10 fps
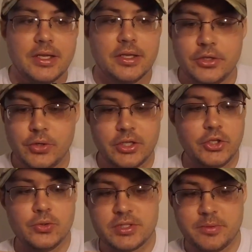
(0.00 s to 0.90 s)
you can
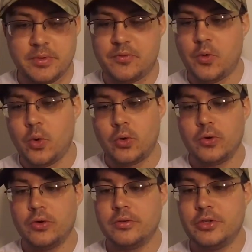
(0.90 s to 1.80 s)
use it
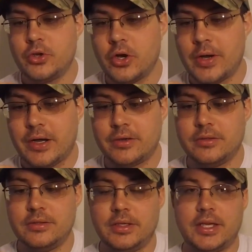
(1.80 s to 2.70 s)
before you go out
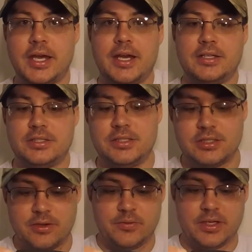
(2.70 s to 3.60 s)
and cast and
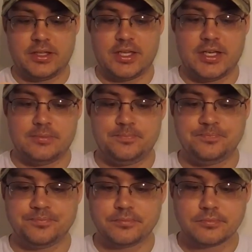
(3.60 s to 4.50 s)
stuff like that,
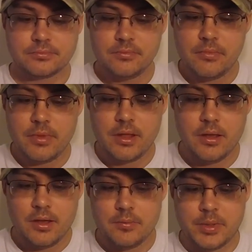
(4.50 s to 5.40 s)

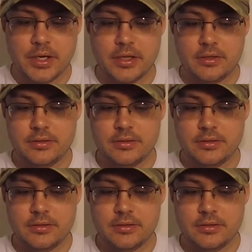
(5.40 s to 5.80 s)
but